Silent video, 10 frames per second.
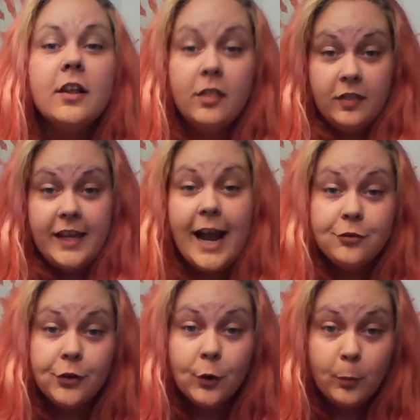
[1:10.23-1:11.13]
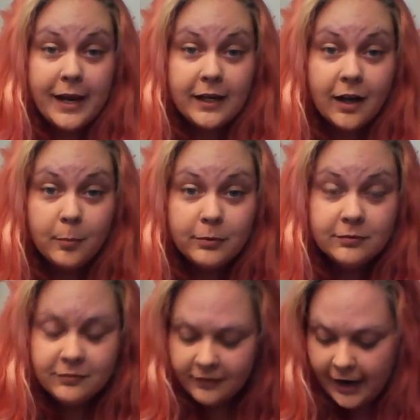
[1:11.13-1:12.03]
theatrical makeup.
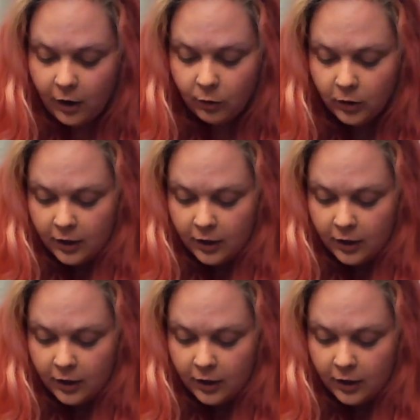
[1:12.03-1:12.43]
Now,